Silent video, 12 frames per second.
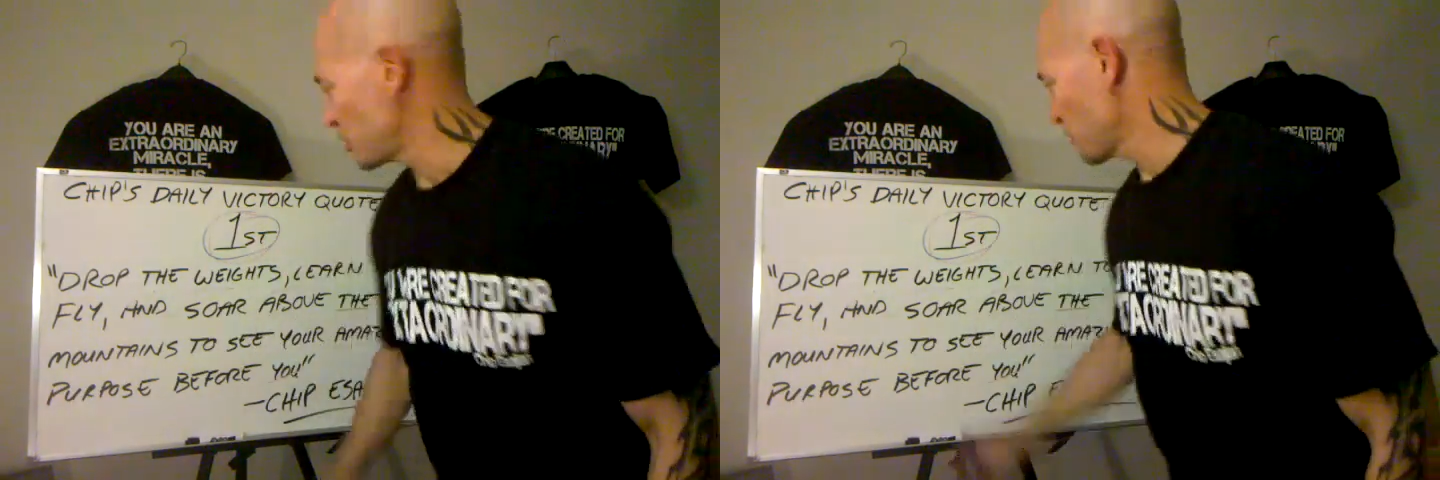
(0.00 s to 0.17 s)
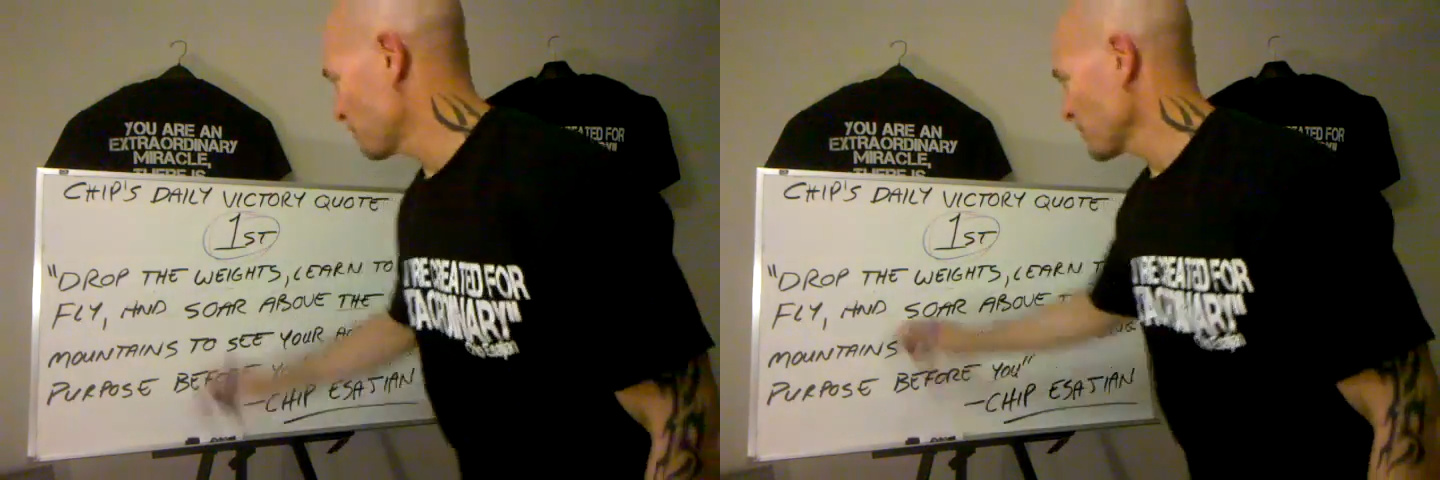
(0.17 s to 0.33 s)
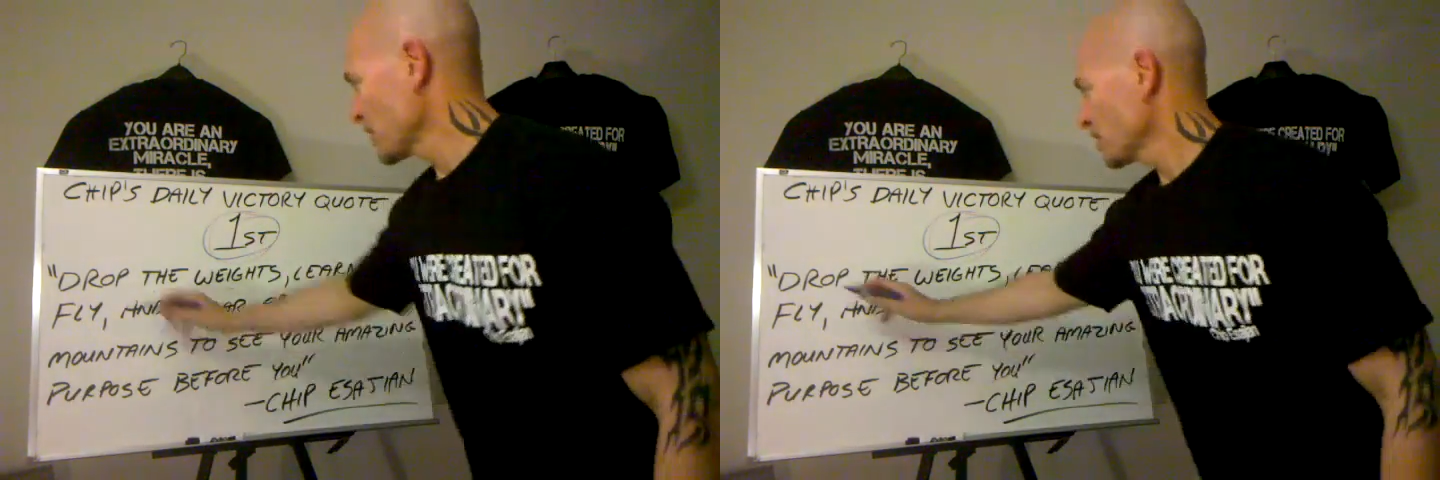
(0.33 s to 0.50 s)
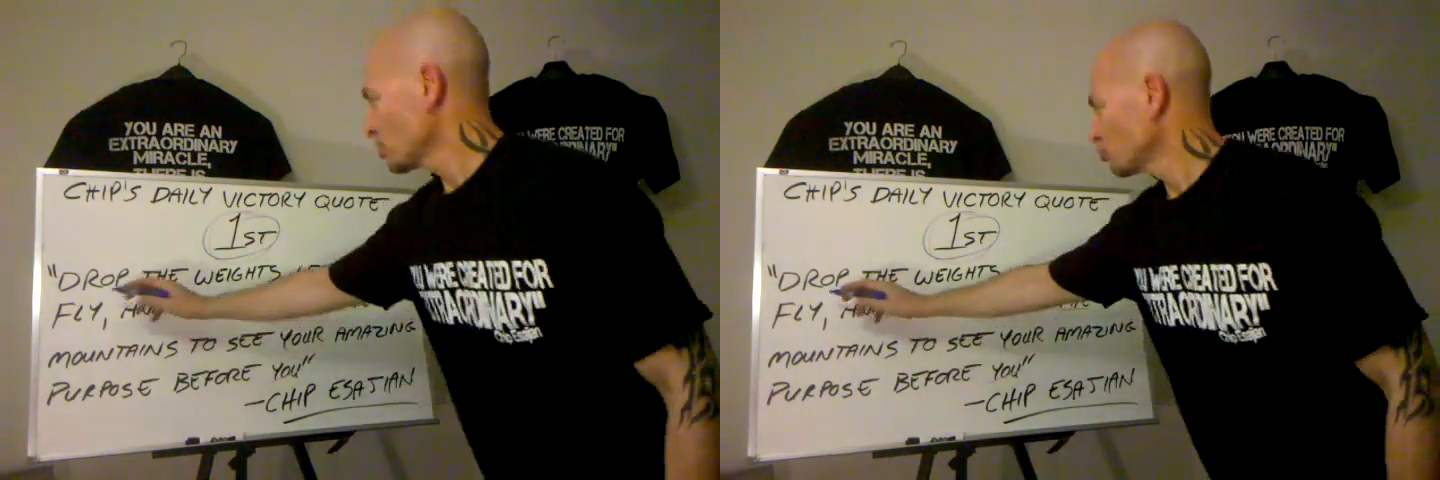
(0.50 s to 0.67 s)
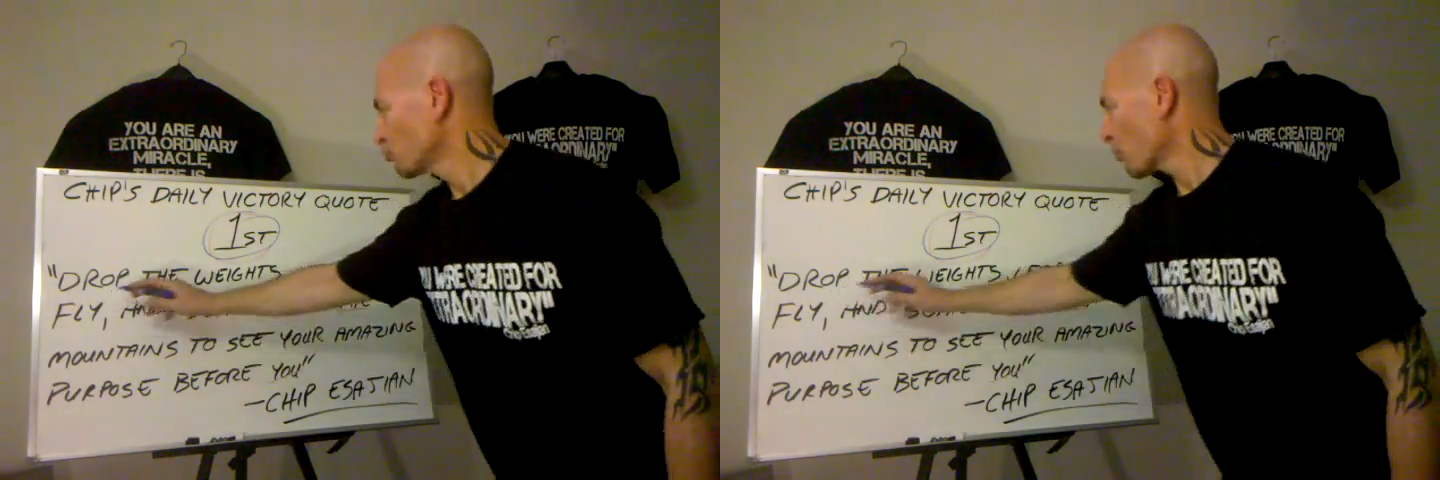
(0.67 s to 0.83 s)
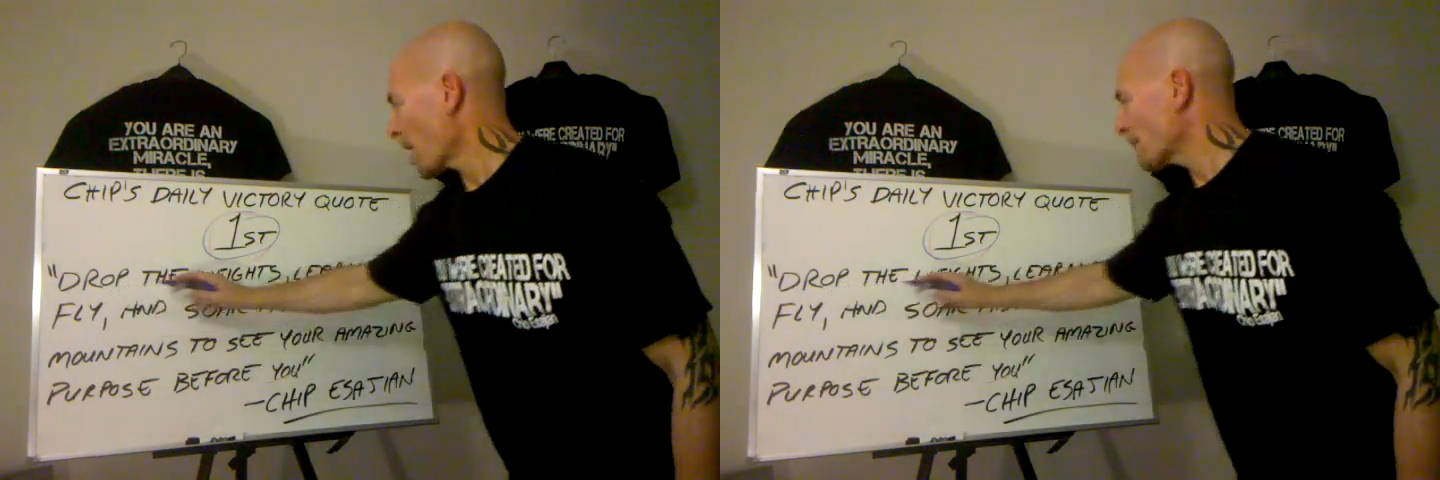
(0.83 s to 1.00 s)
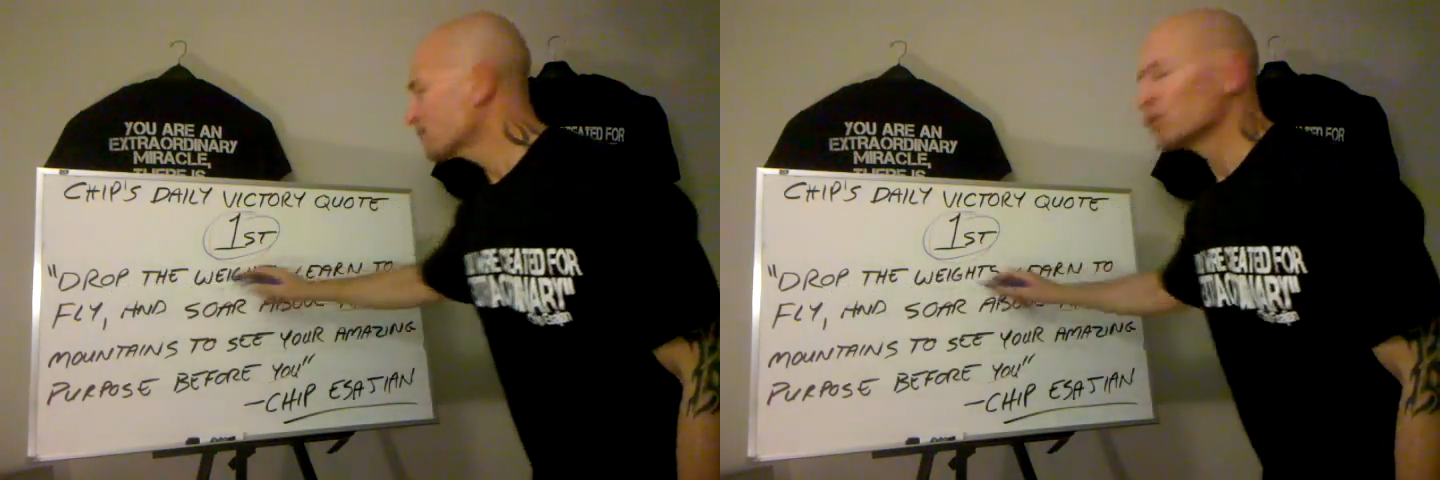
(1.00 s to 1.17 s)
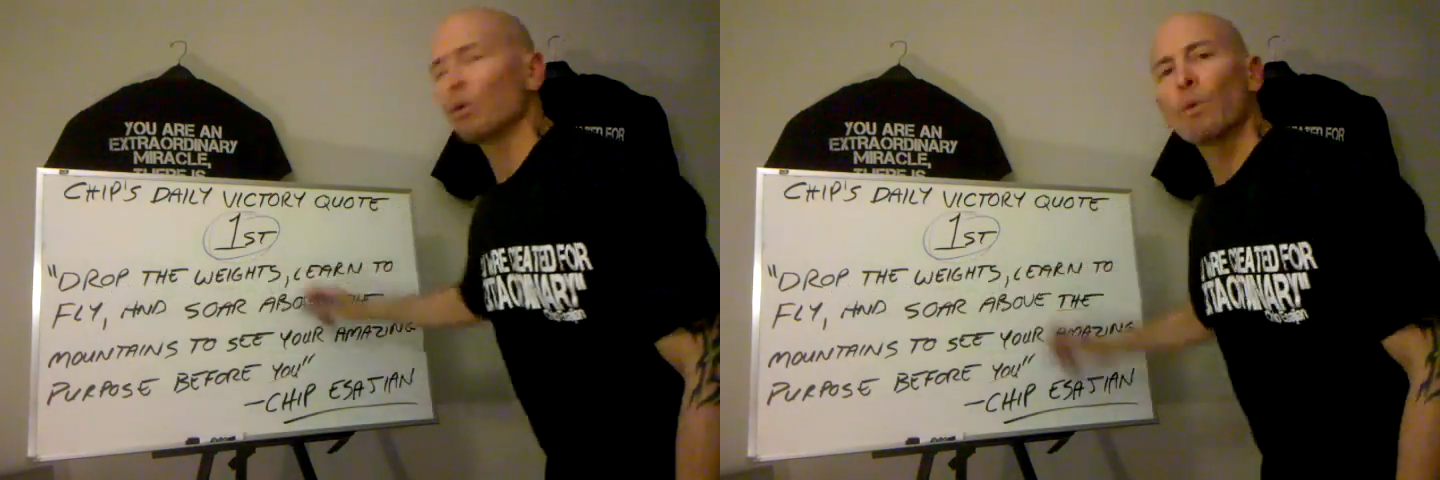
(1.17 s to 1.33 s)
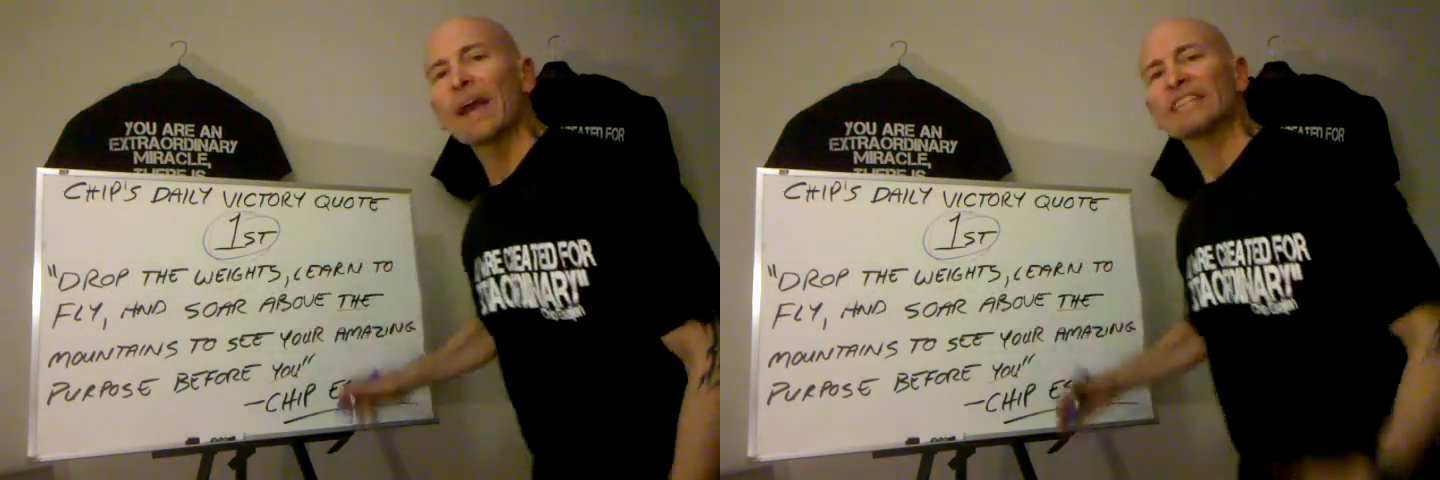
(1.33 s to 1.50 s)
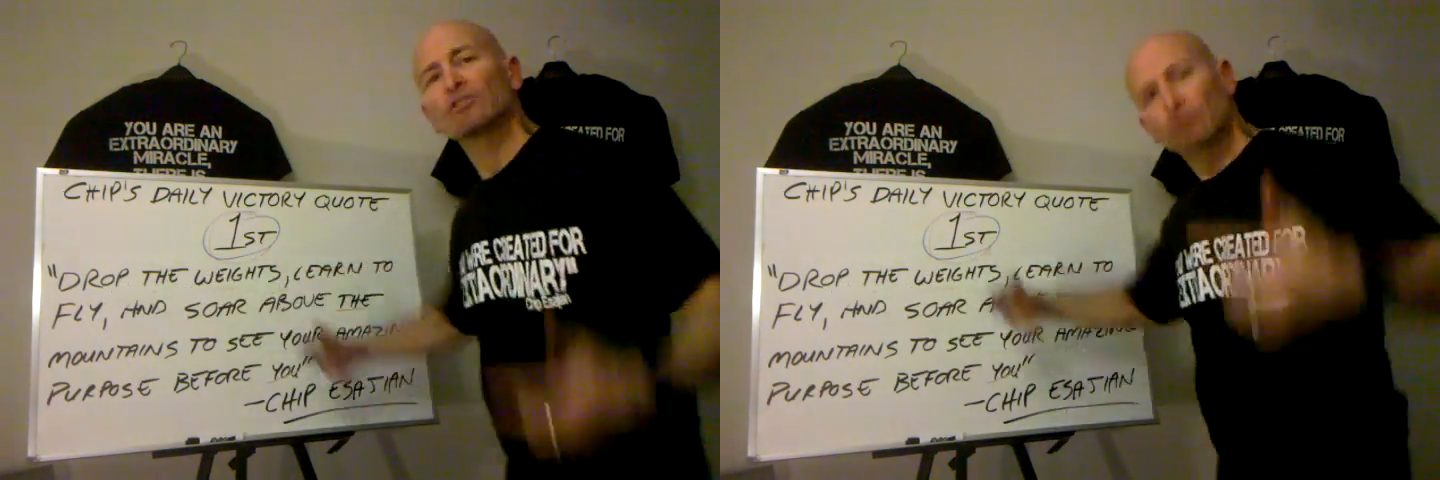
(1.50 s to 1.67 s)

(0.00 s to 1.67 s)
you. Drop the weights.